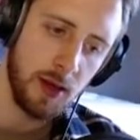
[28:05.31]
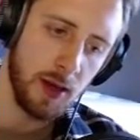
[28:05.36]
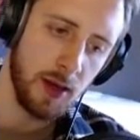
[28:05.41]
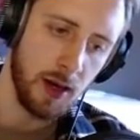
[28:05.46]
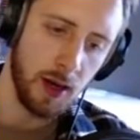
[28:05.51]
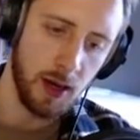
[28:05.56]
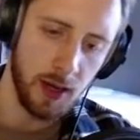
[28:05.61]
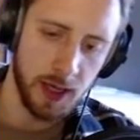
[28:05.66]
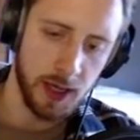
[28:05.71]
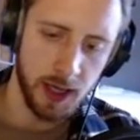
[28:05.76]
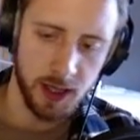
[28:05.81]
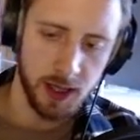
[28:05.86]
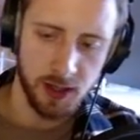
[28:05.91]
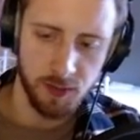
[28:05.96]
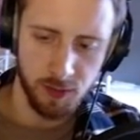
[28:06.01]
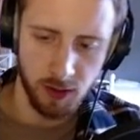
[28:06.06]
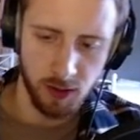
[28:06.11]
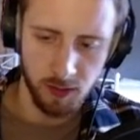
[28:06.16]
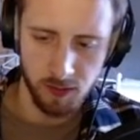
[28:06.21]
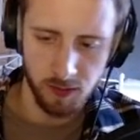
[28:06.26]
He had some
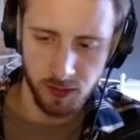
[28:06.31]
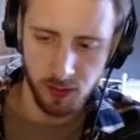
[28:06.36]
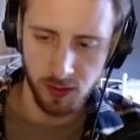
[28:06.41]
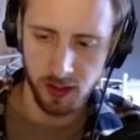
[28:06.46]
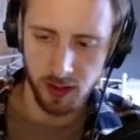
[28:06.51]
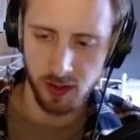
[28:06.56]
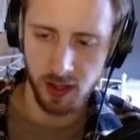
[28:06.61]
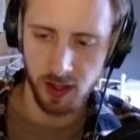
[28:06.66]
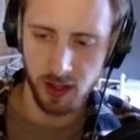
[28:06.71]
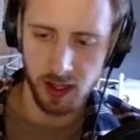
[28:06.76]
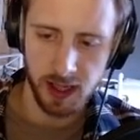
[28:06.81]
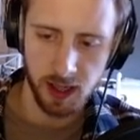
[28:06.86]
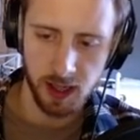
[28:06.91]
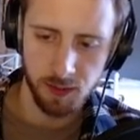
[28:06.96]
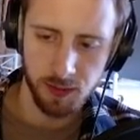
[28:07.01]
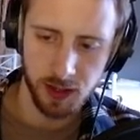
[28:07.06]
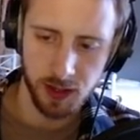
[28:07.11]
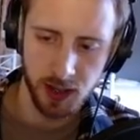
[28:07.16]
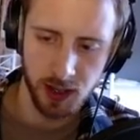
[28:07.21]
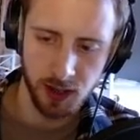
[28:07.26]
problems with trying to get
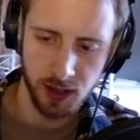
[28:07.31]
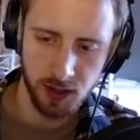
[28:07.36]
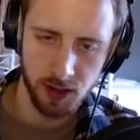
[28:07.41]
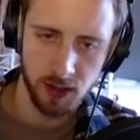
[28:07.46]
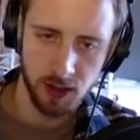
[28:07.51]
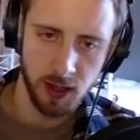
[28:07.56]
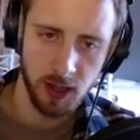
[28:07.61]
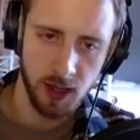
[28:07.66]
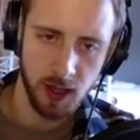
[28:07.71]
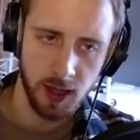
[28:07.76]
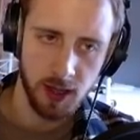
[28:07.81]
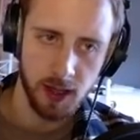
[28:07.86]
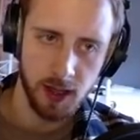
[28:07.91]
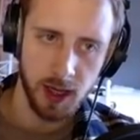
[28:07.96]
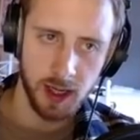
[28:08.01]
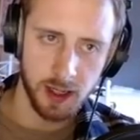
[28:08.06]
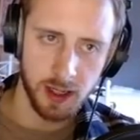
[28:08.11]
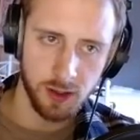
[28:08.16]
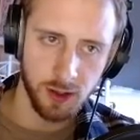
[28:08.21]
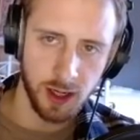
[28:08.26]
position.
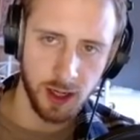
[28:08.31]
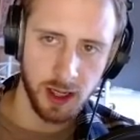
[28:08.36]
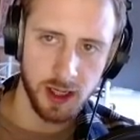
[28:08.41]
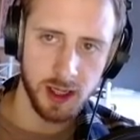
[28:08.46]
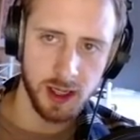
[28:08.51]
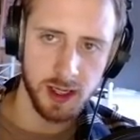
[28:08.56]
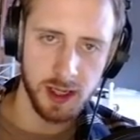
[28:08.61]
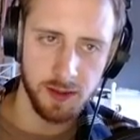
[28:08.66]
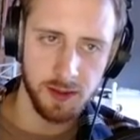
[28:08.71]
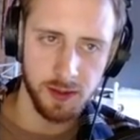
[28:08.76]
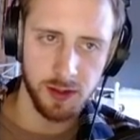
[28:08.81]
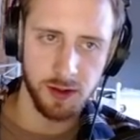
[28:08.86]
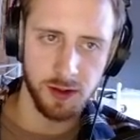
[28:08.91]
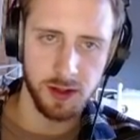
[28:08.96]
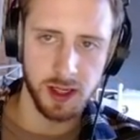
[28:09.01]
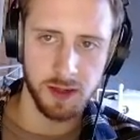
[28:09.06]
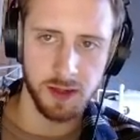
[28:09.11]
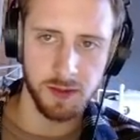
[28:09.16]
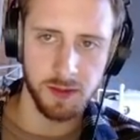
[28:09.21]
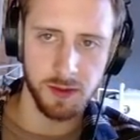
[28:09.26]
And credit to Team 2.
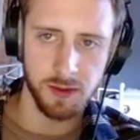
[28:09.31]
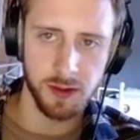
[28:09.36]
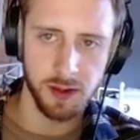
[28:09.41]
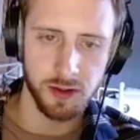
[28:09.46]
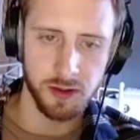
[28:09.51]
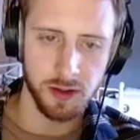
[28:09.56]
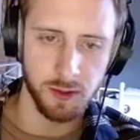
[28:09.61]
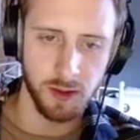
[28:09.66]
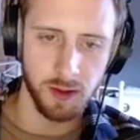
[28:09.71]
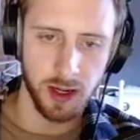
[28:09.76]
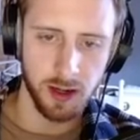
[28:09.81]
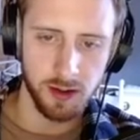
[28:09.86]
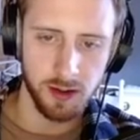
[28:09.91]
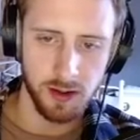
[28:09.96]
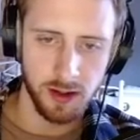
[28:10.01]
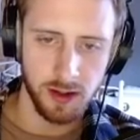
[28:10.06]
Team 2 were doing well.